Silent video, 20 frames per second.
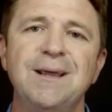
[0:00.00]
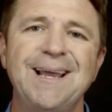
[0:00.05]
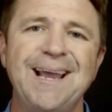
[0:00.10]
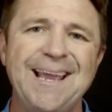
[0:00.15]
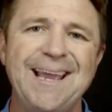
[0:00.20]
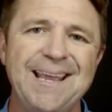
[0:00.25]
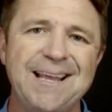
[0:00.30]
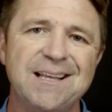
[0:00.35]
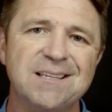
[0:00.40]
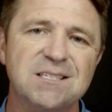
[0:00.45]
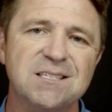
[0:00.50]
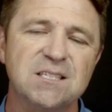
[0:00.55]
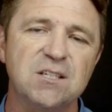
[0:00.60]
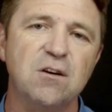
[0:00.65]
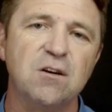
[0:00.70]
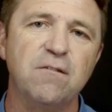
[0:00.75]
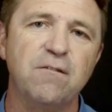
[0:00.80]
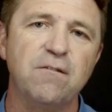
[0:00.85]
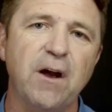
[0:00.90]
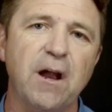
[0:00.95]
He is
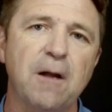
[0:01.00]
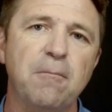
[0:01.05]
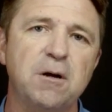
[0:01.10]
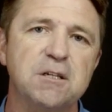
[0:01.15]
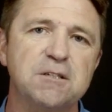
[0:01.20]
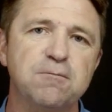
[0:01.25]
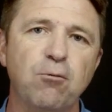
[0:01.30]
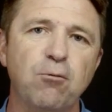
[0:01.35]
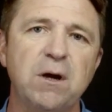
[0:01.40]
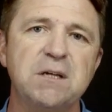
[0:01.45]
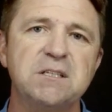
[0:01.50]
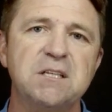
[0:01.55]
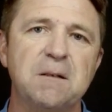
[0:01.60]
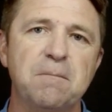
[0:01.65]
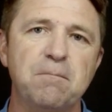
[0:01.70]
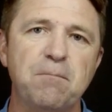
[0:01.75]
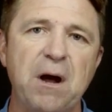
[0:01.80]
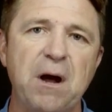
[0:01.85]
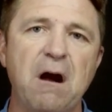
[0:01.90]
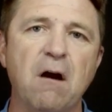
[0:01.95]
still very much present
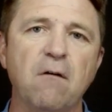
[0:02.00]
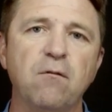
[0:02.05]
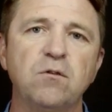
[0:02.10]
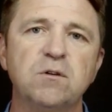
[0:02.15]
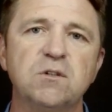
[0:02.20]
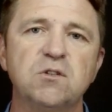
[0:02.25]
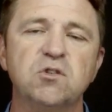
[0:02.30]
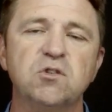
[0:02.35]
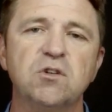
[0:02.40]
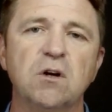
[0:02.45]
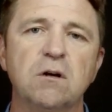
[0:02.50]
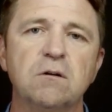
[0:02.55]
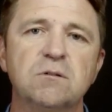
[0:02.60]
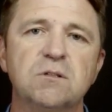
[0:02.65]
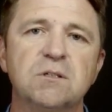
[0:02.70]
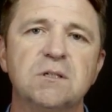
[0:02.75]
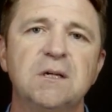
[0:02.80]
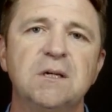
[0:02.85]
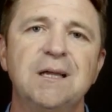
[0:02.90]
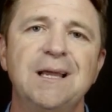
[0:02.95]
and powerful in his
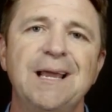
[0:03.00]
church.